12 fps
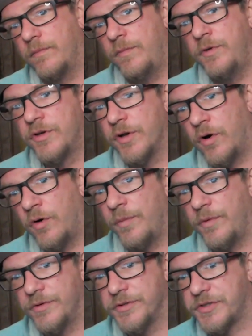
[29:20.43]
you could
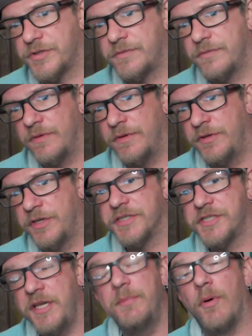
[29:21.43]

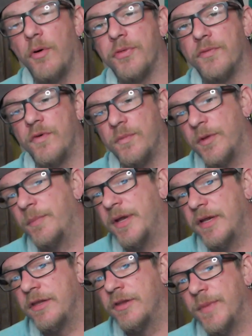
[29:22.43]
see both of them the
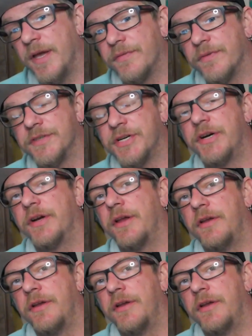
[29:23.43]
minute you make the turn,